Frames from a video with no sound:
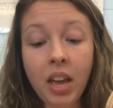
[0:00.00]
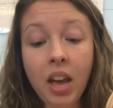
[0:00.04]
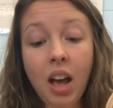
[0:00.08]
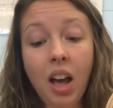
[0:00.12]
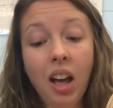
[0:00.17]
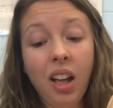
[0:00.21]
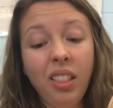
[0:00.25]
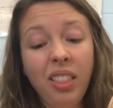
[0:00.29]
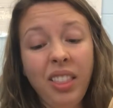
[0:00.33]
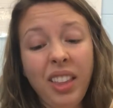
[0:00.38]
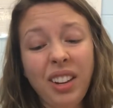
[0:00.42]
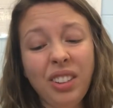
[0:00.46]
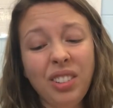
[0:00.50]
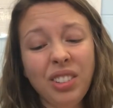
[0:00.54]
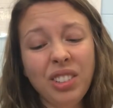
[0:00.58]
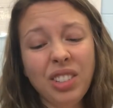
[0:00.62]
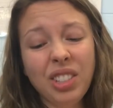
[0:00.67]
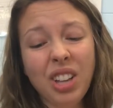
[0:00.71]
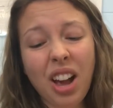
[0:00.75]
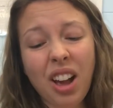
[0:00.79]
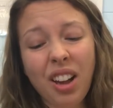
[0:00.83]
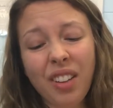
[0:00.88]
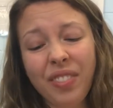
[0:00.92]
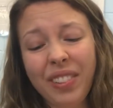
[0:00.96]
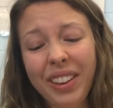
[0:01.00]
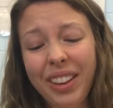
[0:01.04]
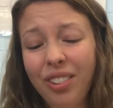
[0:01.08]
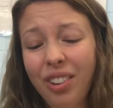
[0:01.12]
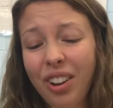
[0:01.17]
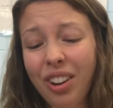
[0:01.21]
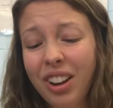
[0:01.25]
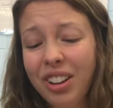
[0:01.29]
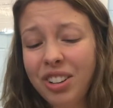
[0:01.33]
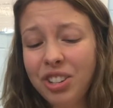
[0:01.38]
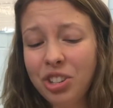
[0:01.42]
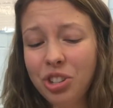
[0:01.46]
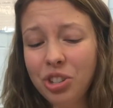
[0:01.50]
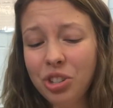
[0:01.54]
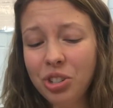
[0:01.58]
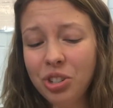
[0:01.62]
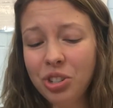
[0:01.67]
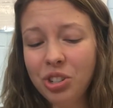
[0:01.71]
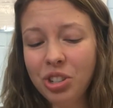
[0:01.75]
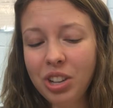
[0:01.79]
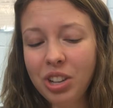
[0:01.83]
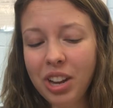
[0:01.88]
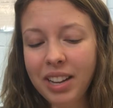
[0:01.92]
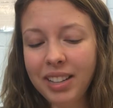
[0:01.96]
A little toffee crunch,
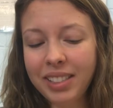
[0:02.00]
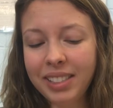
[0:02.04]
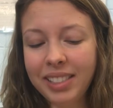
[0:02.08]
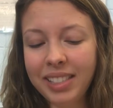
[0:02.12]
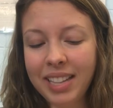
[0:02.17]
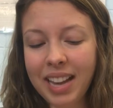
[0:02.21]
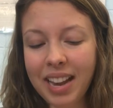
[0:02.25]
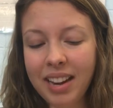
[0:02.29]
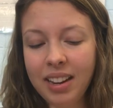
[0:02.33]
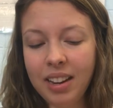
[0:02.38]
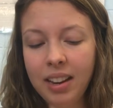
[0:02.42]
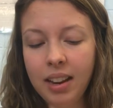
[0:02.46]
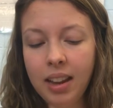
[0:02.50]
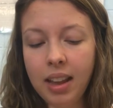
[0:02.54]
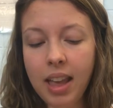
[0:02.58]
John said.